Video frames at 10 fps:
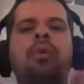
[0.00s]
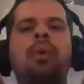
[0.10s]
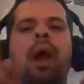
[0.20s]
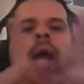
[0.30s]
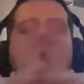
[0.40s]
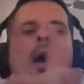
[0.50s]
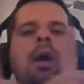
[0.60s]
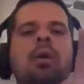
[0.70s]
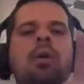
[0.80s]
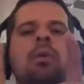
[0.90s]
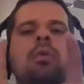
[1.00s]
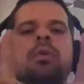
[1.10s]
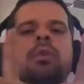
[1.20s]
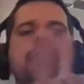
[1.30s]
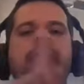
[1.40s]

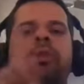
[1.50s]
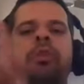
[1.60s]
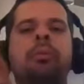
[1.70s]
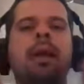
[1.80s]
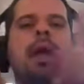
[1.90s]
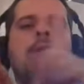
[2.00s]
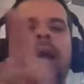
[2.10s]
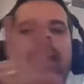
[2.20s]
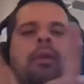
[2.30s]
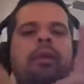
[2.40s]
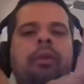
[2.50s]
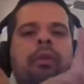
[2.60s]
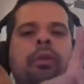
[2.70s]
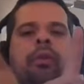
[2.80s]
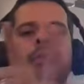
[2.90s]
around the
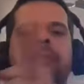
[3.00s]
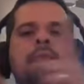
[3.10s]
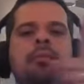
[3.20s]
space.